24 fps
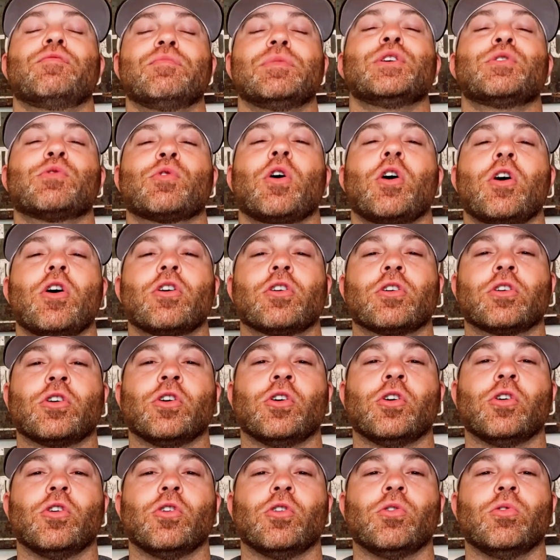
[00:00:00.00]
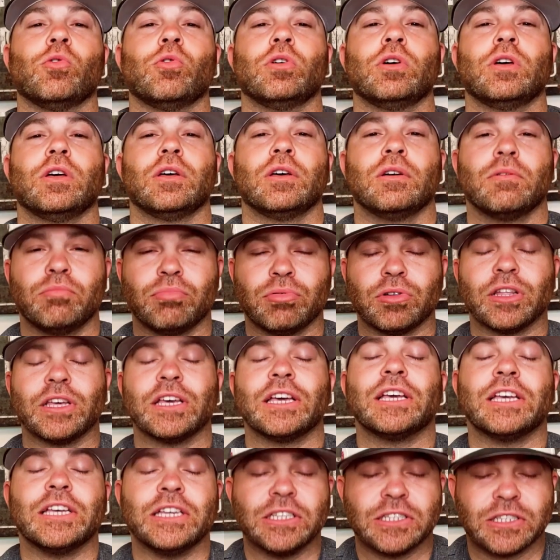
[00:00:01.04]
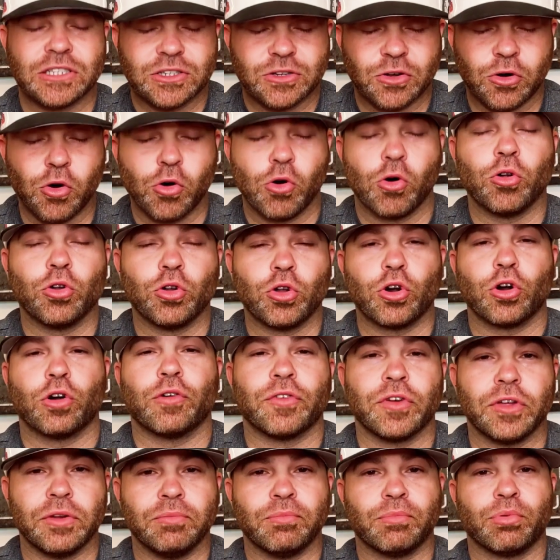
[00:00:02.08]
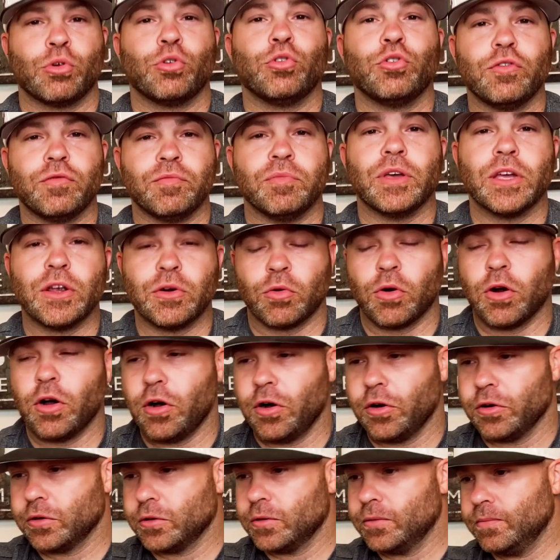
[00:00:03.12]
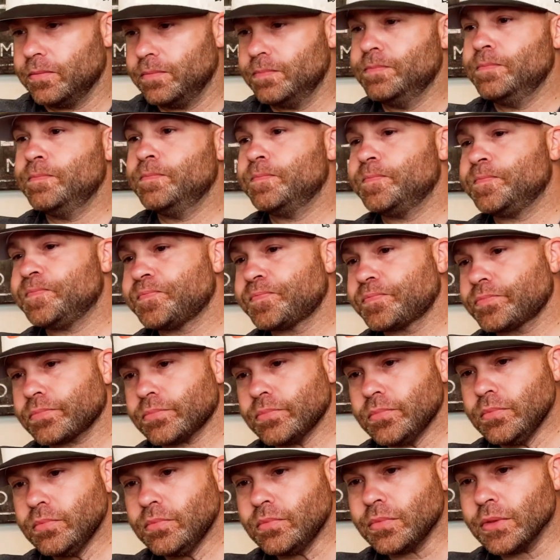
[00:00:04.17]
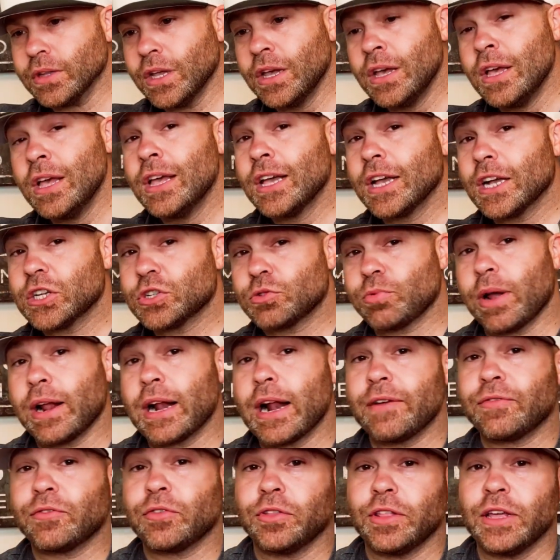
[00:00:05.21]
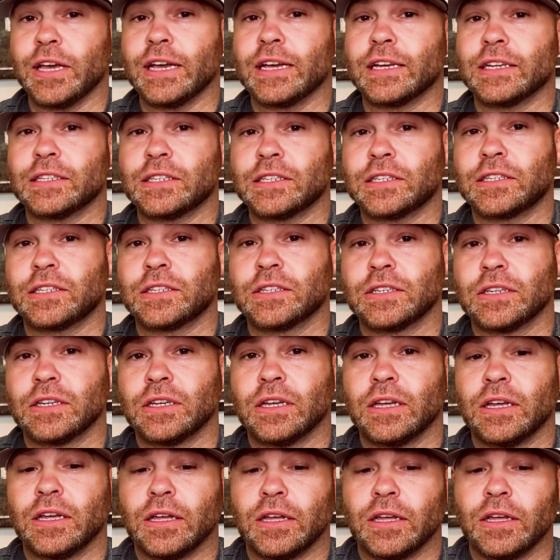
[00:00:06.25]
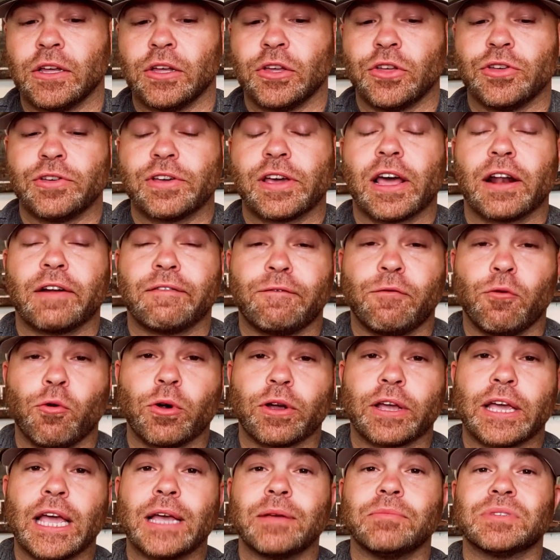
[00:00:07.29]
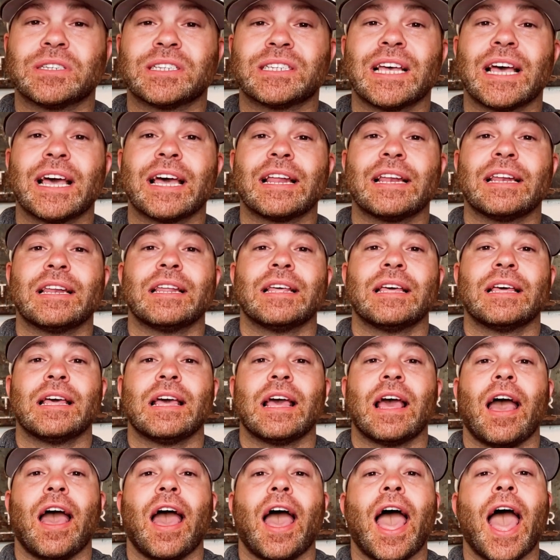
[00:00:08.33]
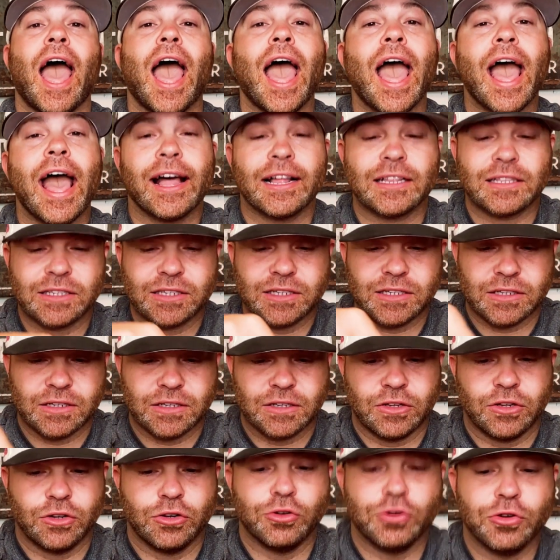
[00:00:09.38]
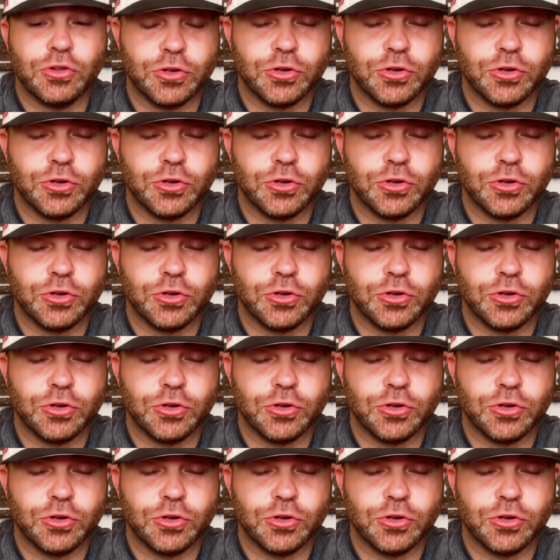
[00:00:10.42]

me wrong, Cole. Please, Cole Irvin, prove me wrong. Because right after this, you got a 4-game set at New